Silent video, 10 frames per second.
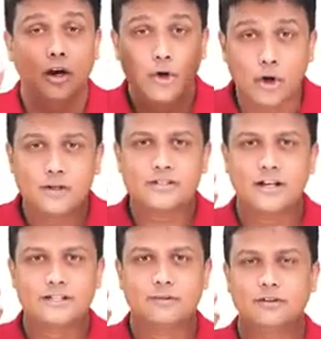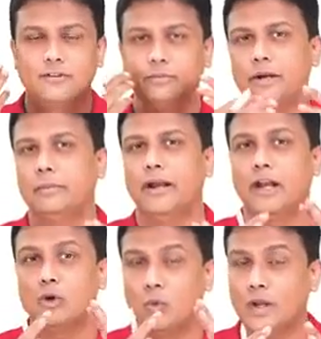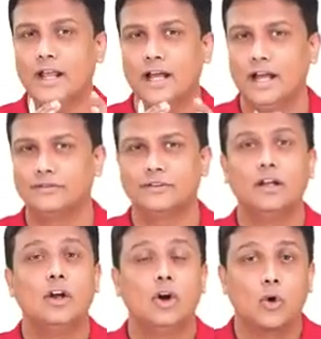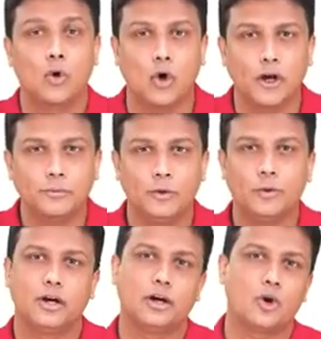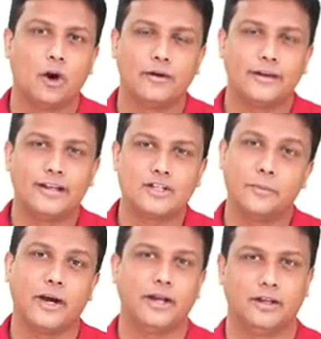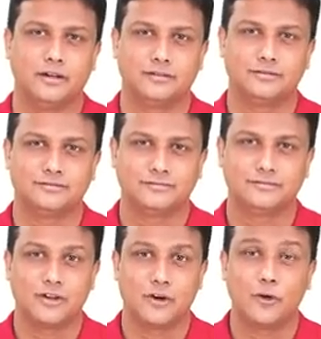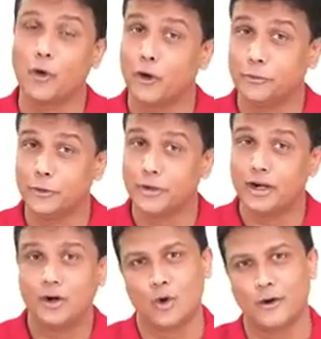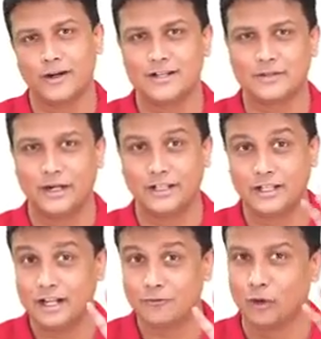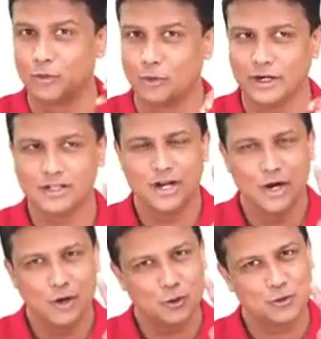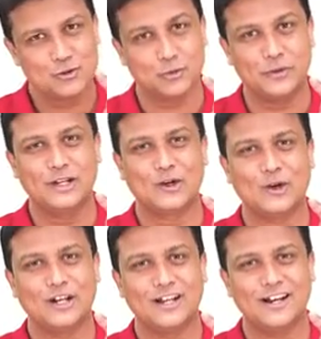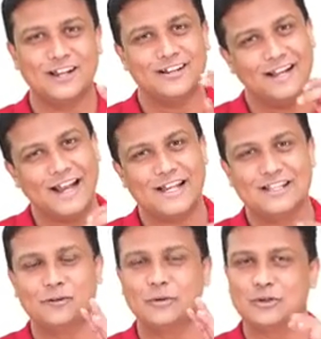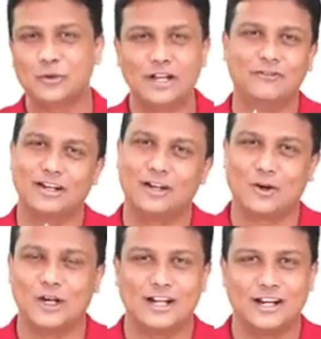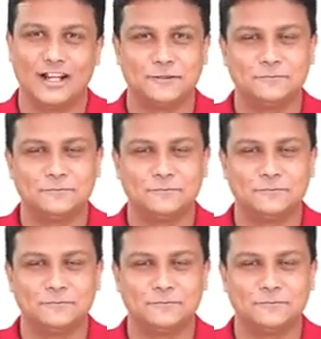Dorsal aspect of the midbrain will have corpora quadriga minor. Corpora quadriga minor. There are like 4 bodies, 2 superior colliculi and there will be 2 inferior colliculi.